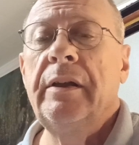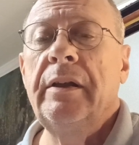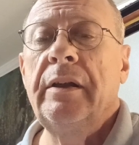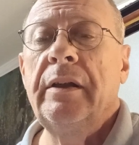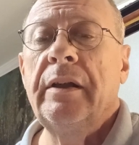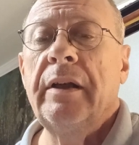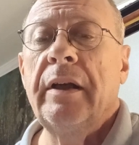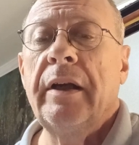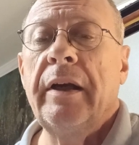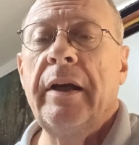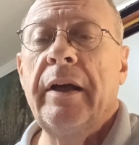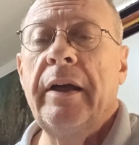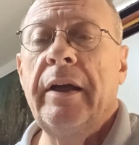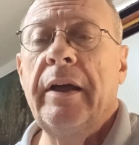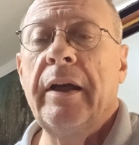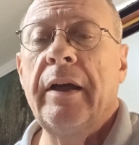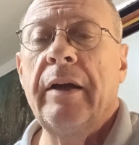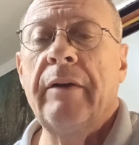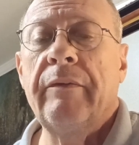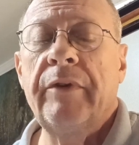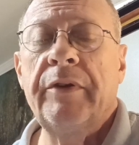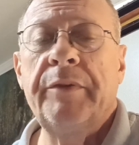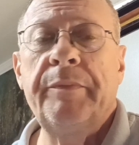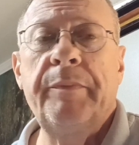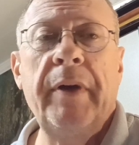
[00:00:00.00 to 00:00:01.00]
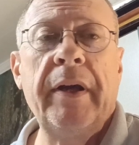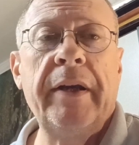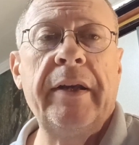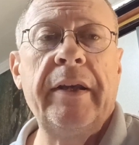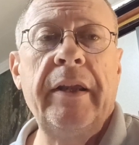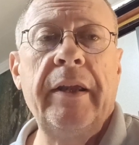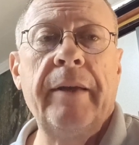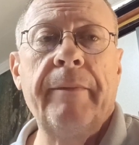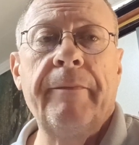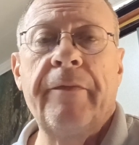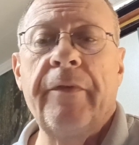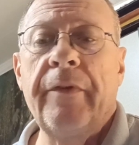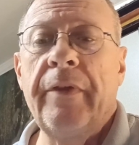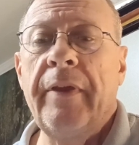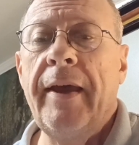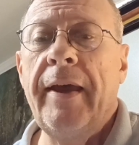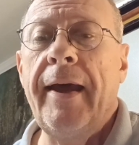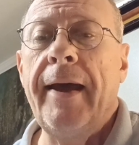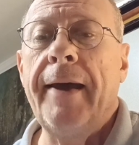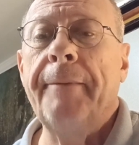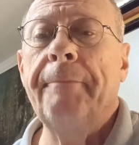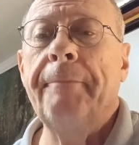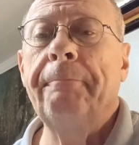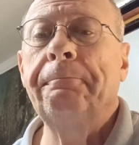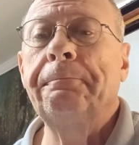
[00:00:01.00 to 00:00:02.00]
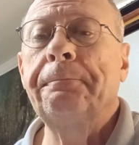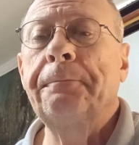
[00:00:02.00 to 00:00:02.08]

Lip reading: I respect him for that.